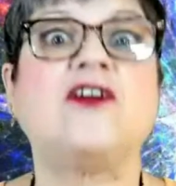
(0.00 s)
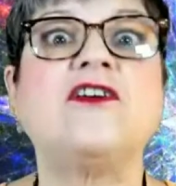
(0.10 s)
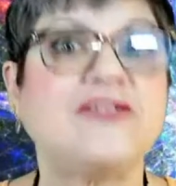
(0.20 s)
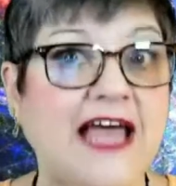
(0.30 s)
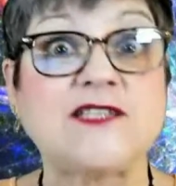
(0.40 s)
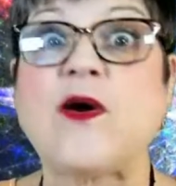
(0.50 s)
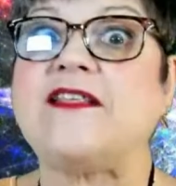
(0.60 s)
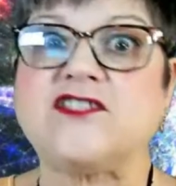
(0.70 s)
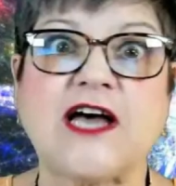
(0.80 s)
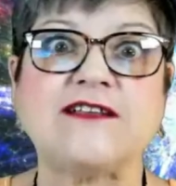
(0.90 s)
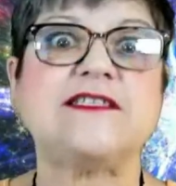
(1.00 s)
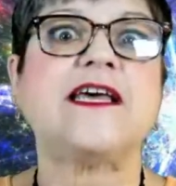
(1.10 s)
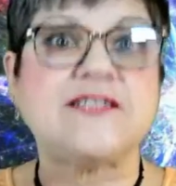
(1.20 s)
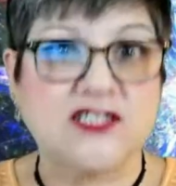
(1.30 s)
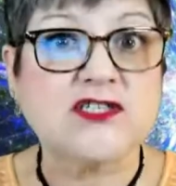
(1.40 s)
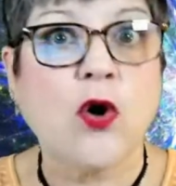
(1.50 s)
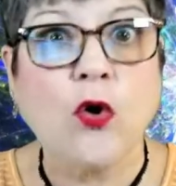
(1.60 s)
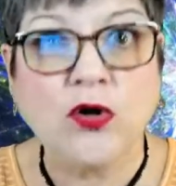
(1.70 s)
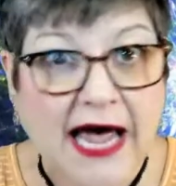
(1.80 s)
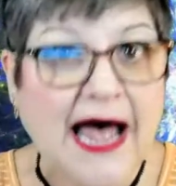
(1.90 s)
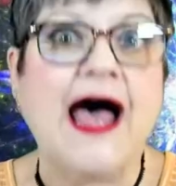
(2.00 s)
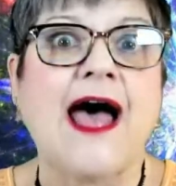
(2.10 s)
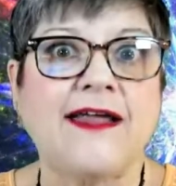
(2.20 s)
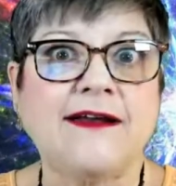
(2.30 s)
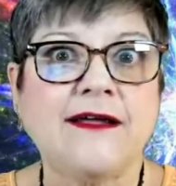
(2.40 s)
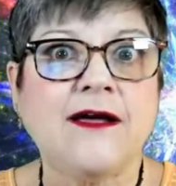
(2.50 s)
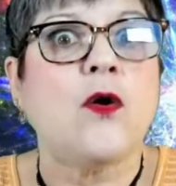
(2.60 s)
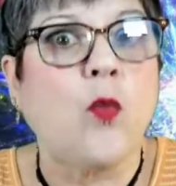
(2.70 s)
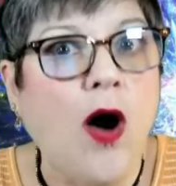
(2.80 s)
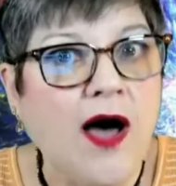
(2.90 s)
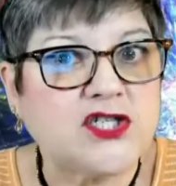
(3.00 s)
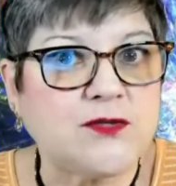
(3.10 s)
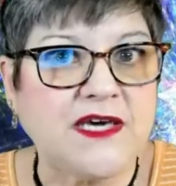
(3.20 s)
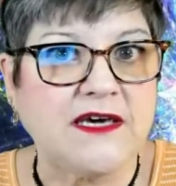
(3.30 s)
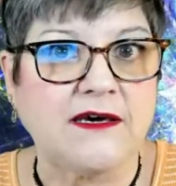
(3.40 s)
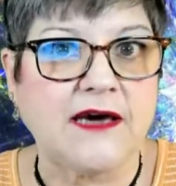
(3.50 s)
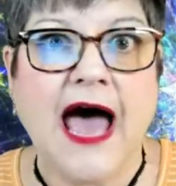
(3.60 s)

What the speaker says: And that's why the child's saying, just hold on, watch me.